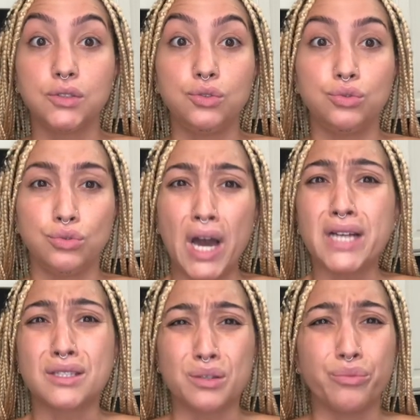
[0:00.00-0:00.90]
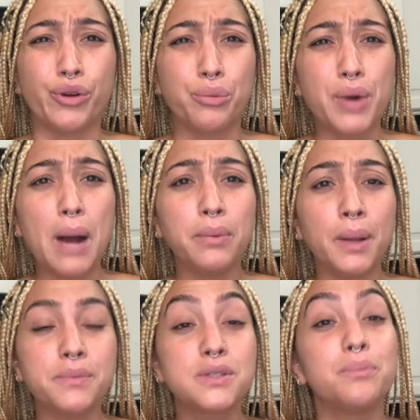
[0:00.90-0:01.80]
you got some real
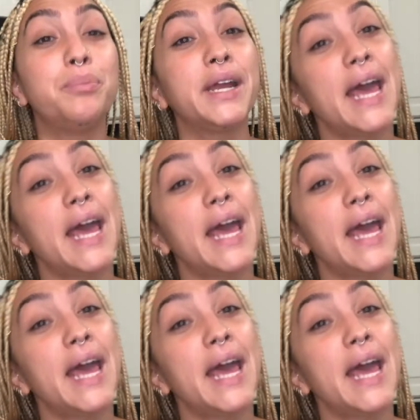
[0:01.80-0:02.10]
problems. But